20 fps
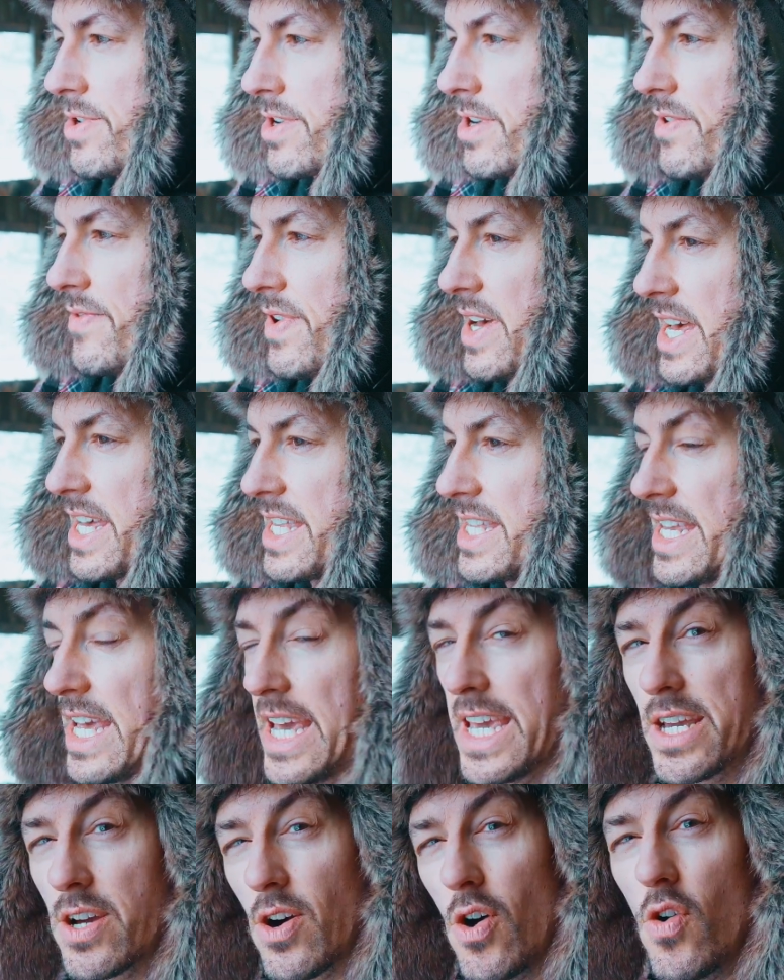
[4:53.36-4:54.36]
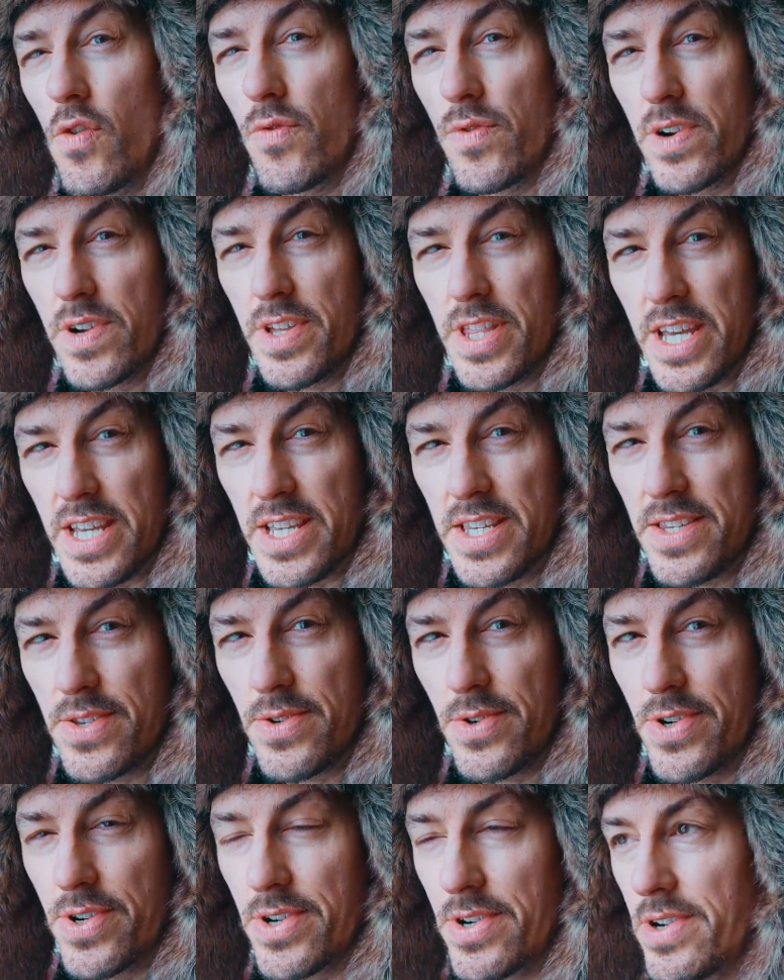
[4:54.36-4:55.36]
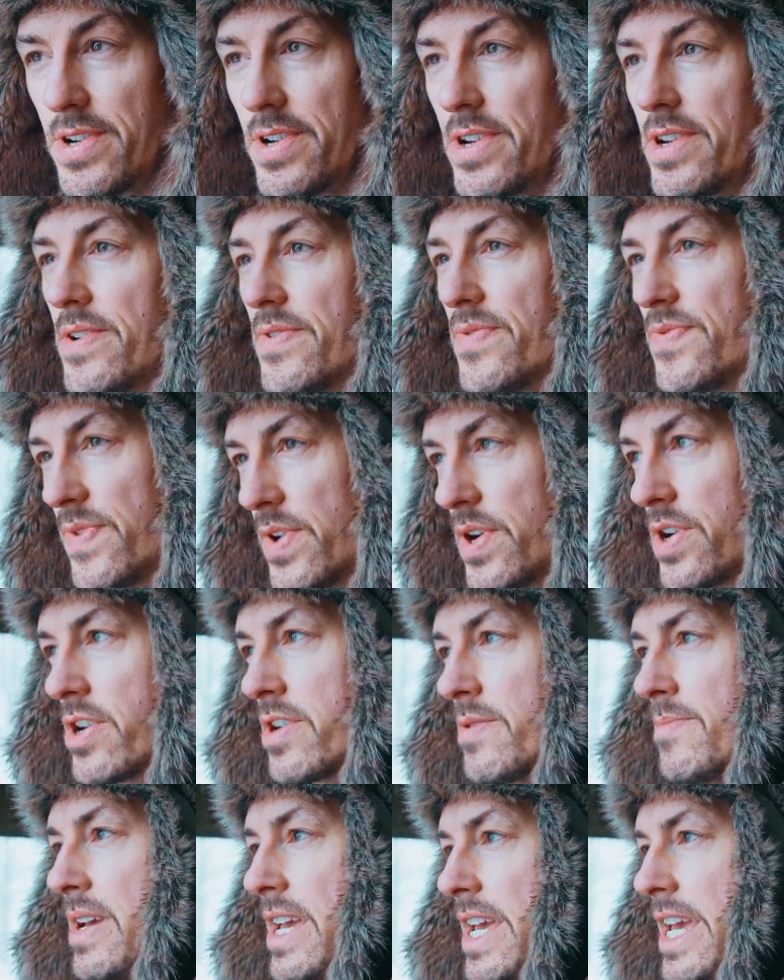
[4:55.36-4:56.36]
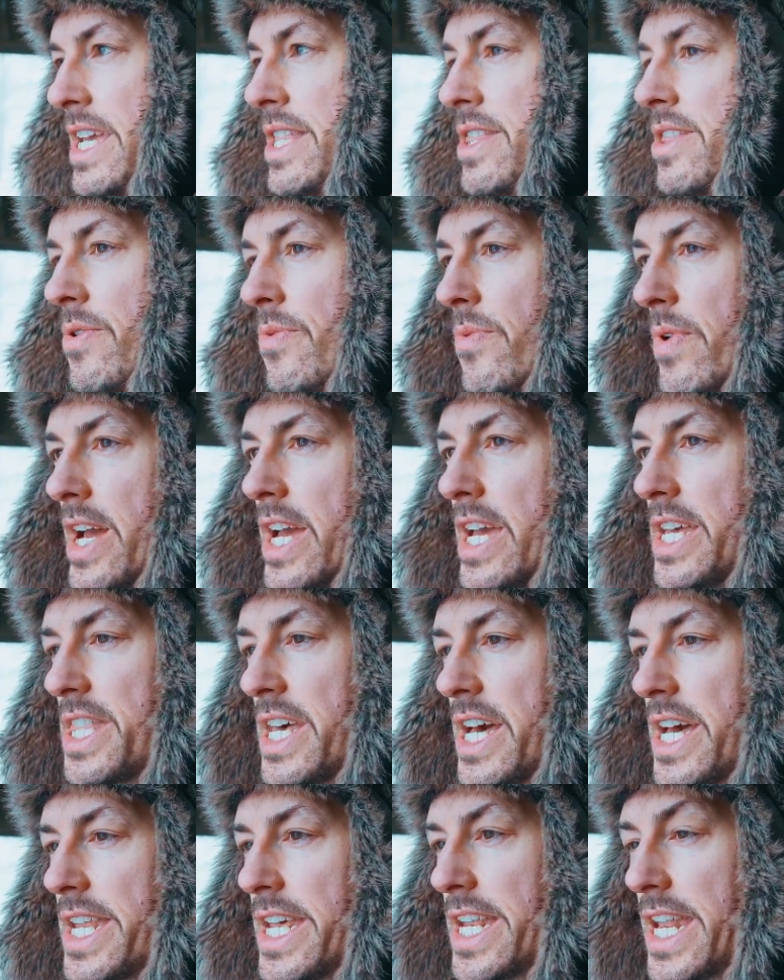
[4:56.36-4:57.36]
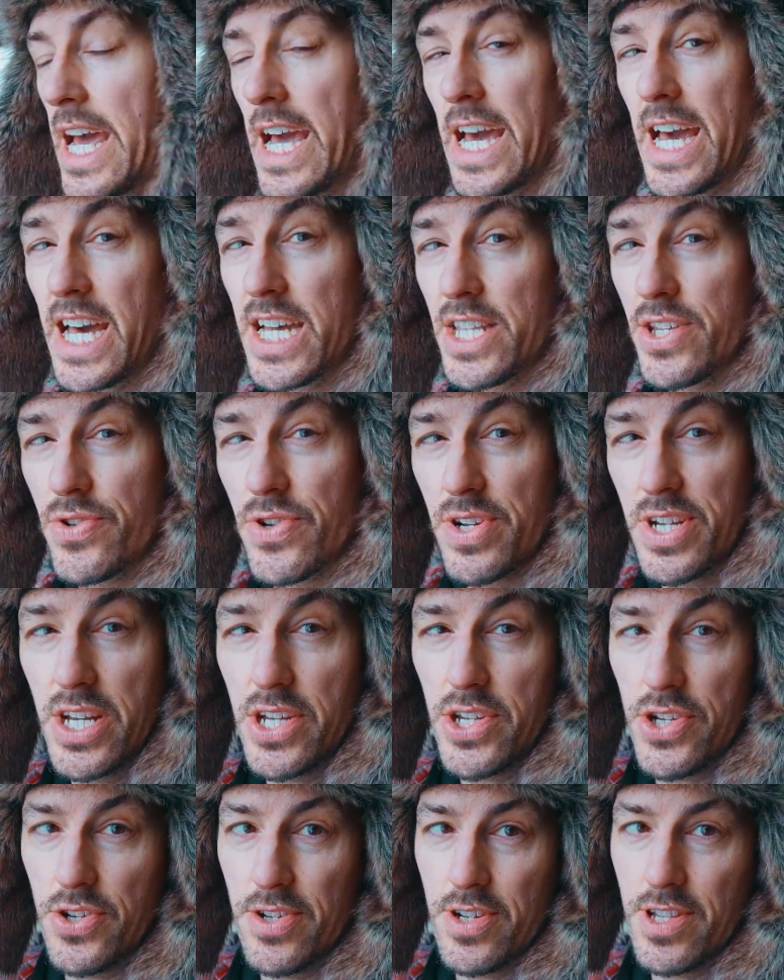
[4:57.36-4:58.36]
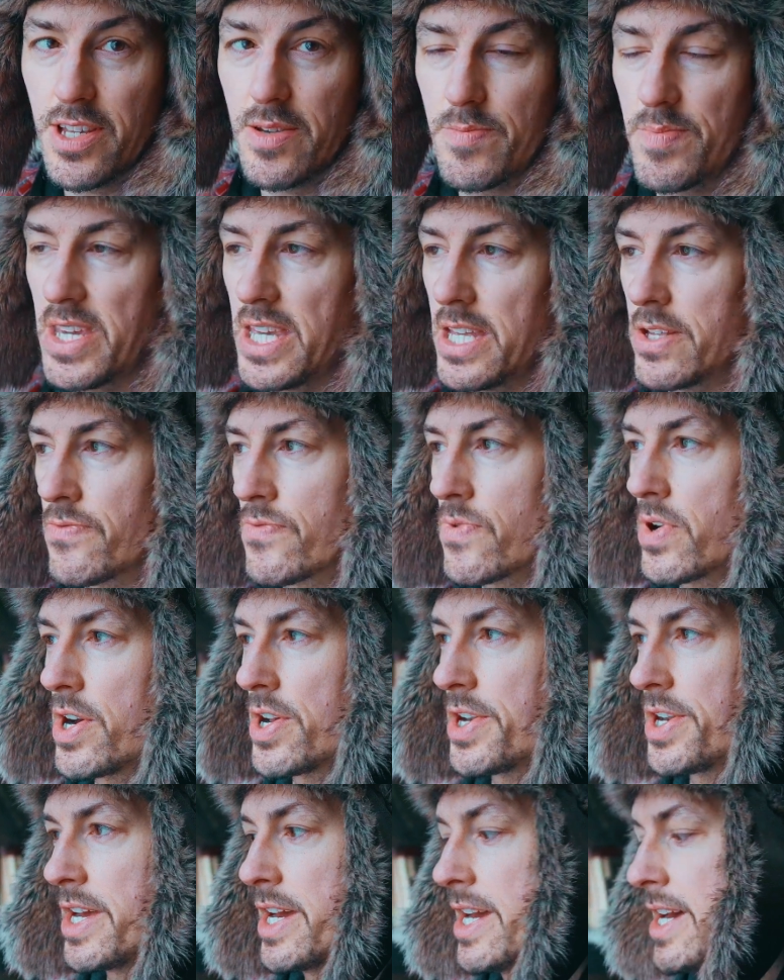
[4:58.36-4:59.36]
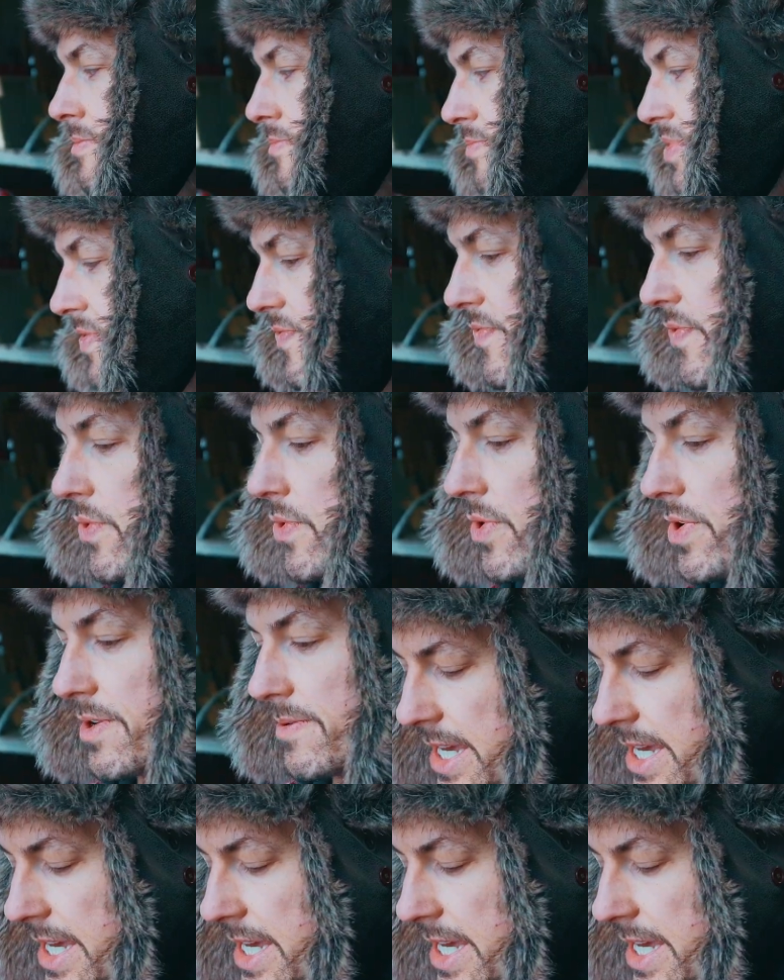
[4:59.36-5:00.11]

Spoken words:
of take over this farm in the way that it had traditionally been run before.